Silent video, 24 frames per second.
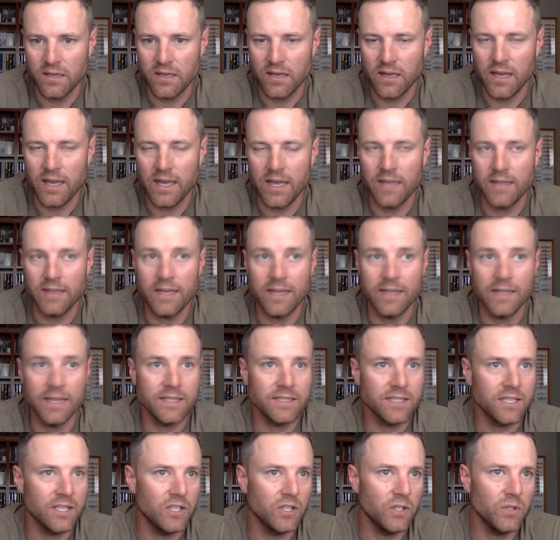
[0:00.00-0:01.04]
and
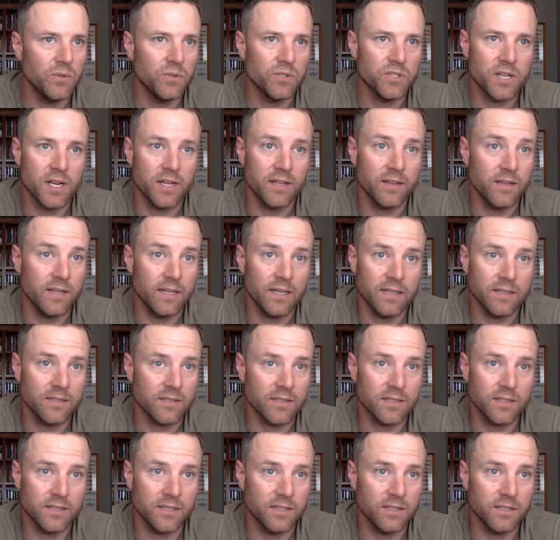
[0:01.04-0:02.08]
that's huge. And I think it's
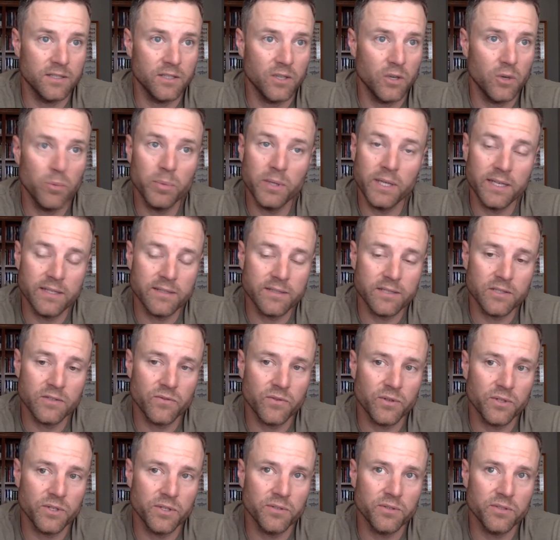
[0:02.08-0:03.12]
going to go places
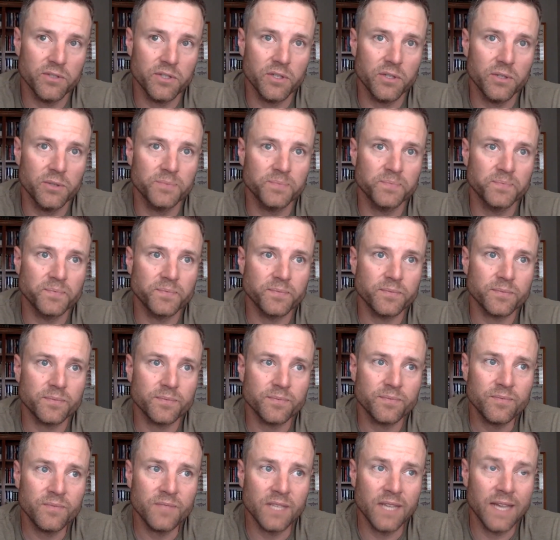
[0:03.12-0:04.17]
for you. So
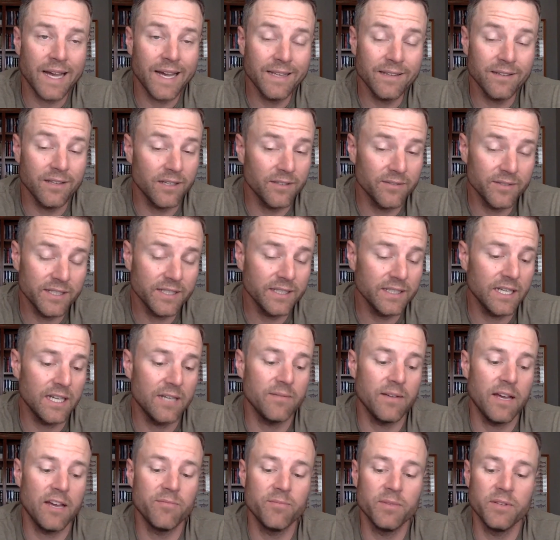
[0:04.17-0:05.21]
I love it,
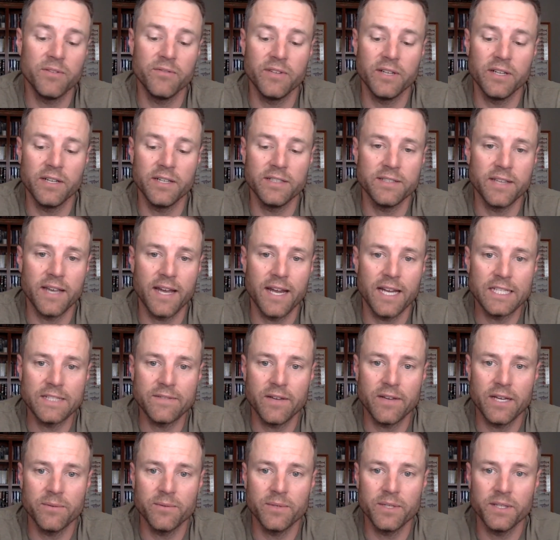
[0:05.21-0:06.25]
and I've been very
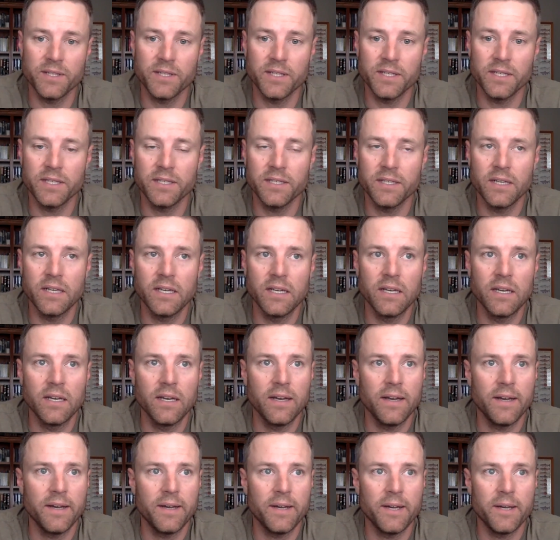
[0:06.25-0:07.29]
satisfied with it.
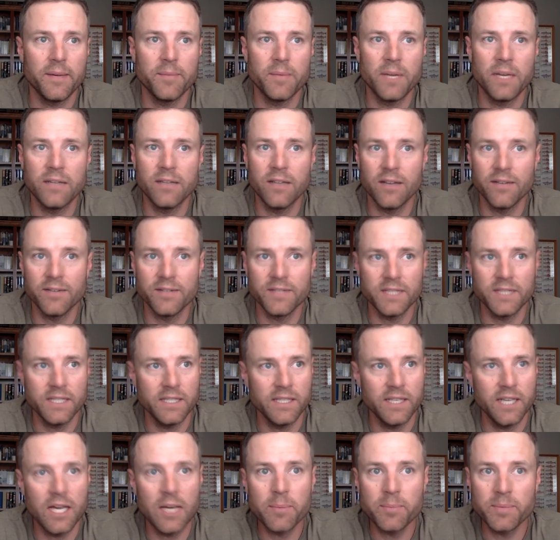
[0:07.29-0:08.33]
I love seeing
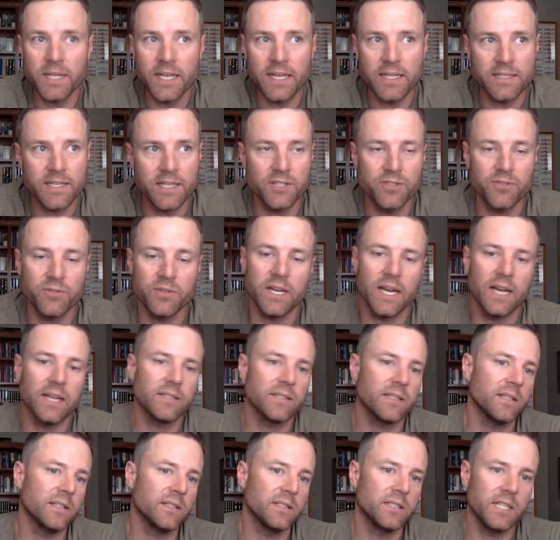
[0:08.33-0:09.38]
the updates as you guys
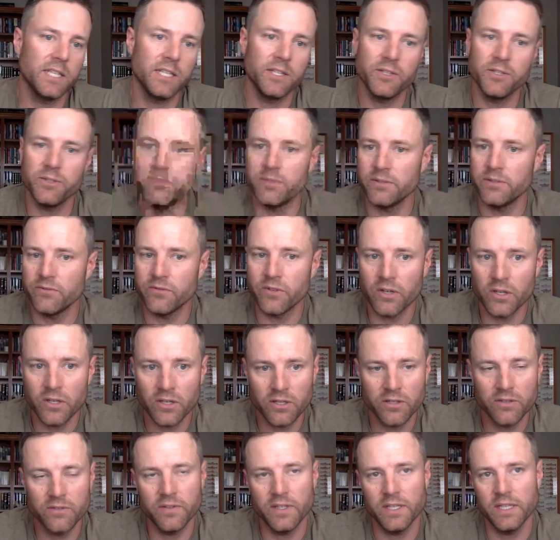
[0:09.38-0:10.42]
continue to
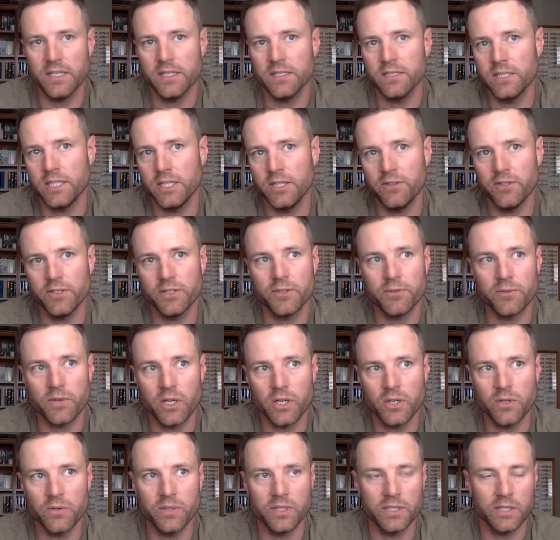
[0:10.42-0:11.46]
evolve and continue to
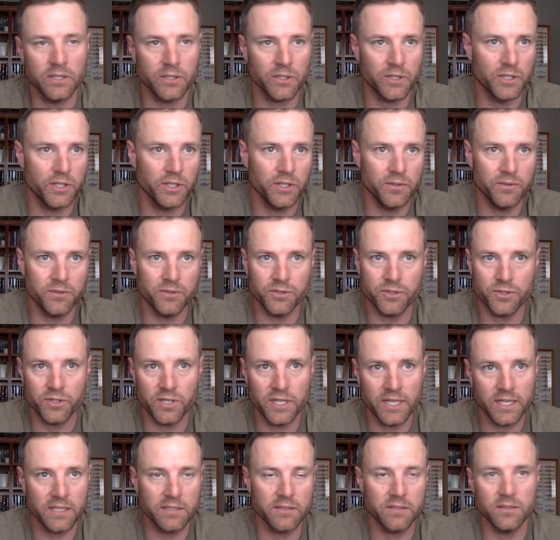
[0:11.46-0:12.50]
grow and learn new
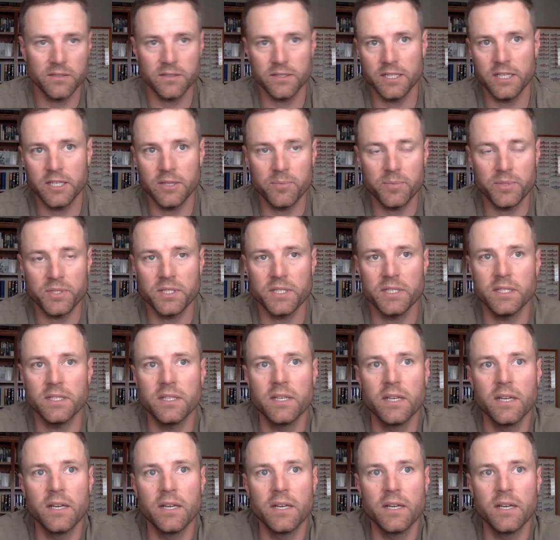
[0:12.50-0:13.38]
tricks and tips, and